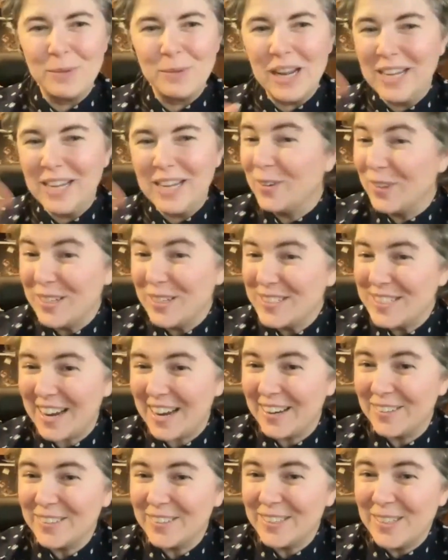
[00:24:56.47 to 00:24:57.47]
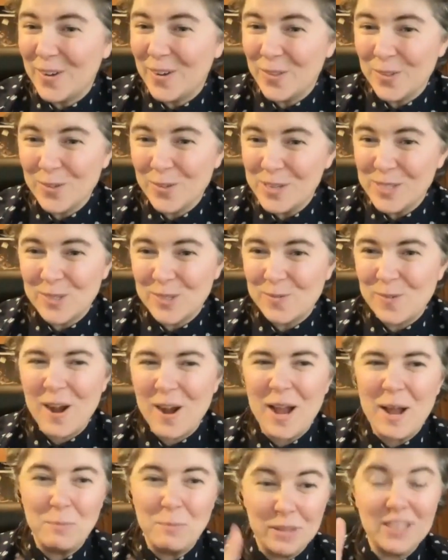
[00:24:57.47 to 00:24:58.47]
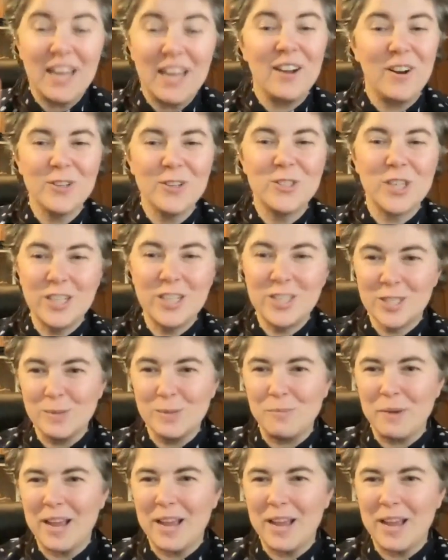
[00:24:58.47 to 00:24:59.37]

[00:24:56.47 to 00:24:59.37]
And I don't entirely know the reason why, but they are changing the